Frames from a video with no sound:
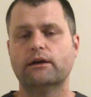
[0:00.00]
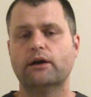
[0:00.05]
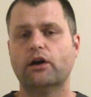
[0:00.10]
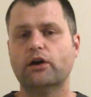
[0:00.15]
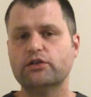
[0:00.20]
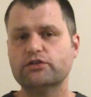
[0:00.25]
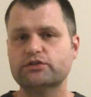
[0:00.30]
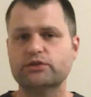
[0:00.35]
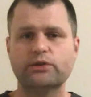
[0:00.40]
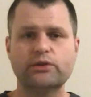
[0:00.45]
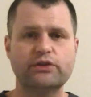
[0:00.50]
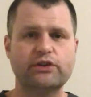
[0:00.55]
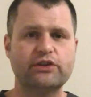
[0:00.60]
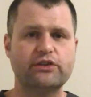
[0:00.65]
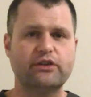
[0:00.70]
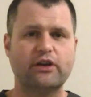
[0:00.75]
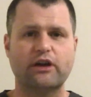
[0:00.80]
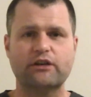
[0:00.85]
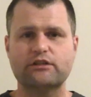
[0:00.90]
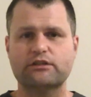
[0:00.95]
Also,
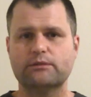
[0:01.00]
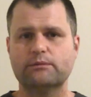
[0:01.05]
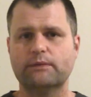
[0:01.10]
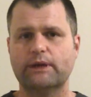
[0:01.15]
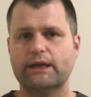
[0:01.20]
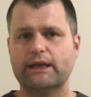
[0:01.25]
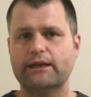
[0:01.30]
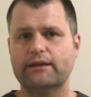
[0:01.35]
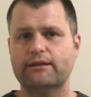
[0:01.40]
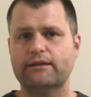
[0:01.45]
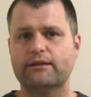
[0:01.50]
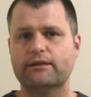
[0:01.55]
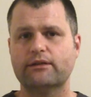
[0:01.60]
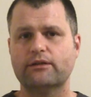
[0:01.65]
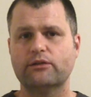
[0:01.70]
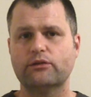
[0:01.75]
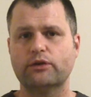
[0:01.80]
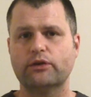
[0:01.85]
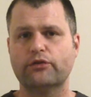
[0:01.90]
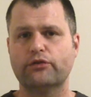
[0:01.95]
your doctor might
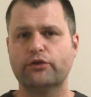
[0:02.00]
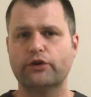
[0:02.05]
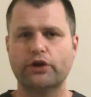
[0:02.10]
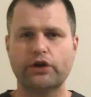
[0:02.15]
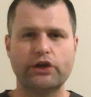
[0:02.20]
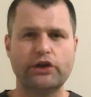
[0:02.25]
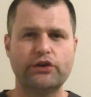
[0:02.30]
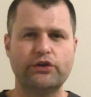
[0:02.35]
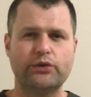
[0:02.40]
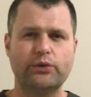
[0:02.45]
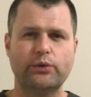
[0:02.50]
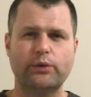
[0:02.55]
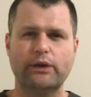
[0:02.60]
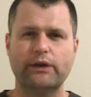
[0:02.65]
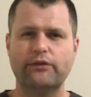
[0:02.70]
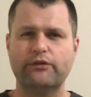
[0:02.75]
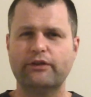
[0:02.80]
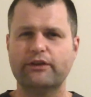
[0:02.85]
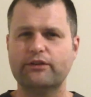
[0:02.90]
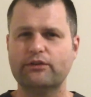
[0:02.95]
refer you to
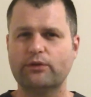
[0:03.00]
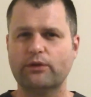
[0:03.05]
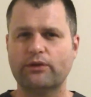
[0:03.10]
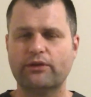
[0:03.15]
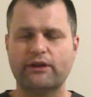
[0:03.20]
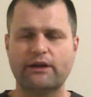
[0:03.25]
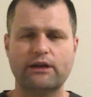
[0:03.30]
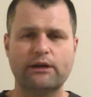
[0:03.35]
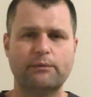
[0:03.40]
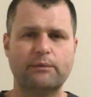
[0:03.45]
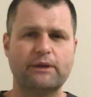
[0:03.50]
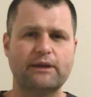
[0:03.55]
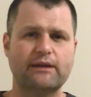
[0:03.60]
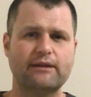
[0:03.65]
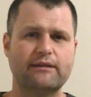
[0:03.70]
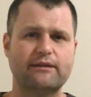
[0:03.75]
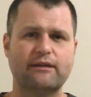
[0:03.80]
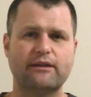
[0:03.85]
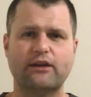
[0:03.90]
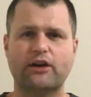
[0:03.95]
a physical
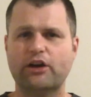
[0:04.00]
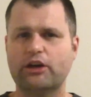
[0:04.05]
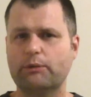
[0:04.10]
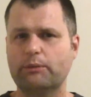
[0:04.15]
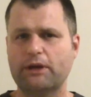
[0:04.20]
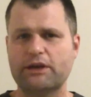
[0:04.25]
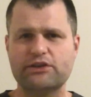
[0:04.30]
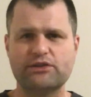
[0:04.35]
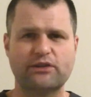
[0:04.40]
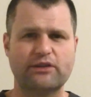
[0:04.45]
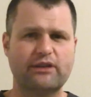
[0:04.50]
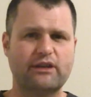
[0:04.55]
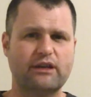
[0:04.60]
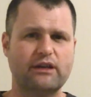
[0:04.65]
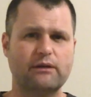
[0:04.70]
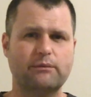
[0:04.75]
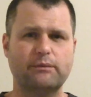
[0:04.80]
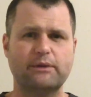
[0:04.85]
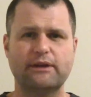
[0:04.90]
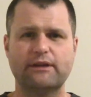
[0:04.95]
therapist, an occupational
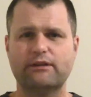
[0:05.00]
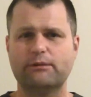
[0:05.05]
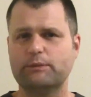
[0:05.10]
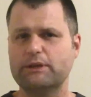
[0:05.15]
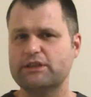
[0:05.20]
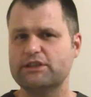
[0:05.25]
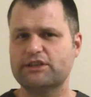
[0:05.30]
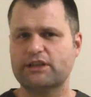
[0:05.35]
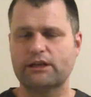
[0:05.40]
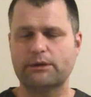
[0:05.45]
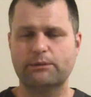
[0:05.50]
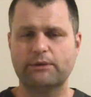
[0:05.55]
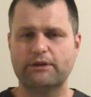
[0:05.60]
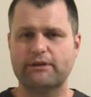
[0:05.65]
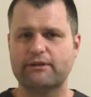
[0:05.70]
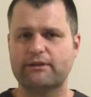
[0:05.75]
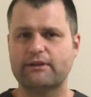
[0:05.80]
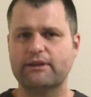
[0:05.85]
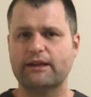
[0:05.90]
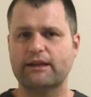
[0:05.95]
therapist, speech
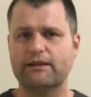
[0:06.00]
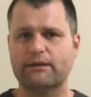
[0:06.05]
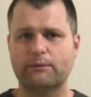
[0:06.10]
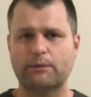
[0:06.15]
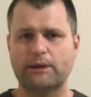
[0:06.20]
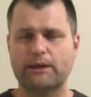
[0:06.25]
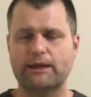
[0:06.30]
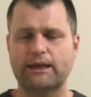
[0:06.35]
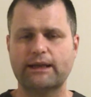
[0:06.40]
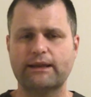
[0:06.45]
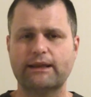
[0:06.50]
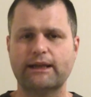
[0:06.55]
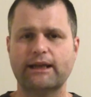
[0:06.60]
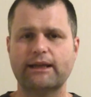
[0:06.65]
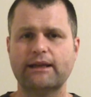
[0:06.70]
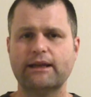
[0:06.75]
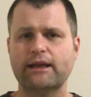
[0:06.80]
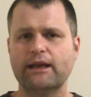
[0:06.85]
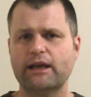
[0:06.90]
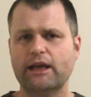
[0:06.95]
therapist, something like
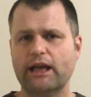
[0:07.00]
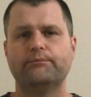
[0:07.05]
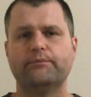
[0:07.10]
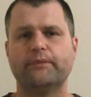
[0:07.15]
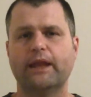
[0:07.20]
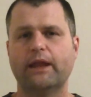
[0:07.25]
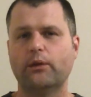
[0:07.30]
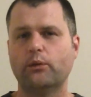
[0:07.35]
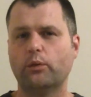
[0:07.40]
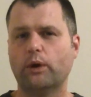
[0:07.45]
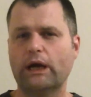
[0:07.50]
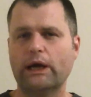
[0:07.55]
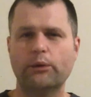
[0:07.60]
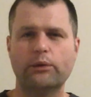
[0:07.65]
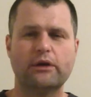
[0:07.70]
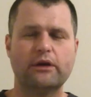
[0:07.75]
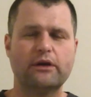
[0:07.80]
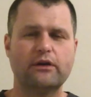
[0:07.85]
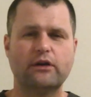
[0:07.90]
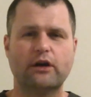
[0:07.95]
that. And why
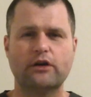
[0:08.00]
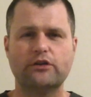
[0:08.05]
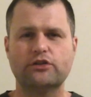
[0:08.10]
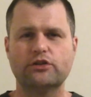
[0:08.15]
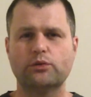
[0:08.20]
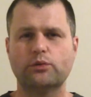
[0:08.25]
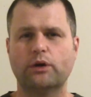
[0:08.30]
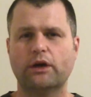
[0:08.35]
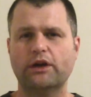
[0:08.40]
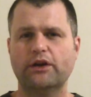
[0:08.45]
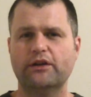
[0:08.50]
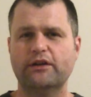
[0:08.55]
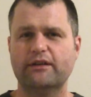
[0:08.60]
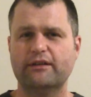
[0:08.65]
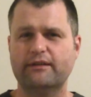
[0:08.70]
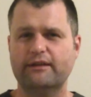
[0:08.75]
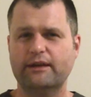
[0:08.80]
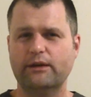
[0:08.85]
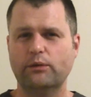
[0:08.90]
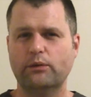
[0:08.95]
would a doctor want you to
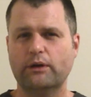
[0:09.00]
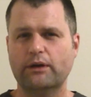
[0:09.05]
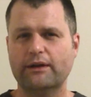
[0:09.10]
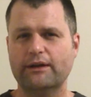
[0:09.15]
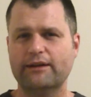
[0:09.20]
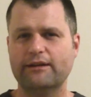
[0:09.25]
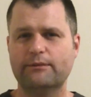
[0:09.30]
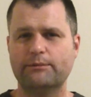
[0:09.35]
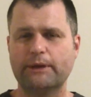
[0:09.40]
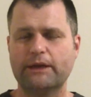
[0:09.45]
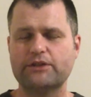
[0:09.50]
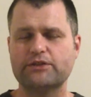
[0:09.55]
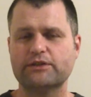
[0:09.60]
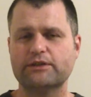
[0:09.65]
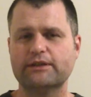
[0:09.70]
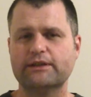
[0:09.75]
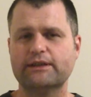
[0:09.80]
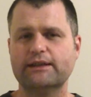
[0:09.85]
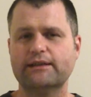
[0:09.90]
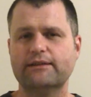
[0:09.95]
see one of these
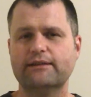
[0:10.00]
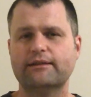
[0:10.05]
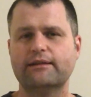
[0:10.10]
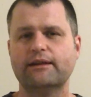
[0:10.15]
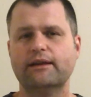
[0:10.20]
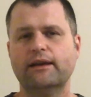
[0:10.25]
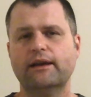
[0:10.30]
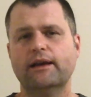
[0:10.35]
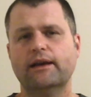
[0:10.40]
specialties?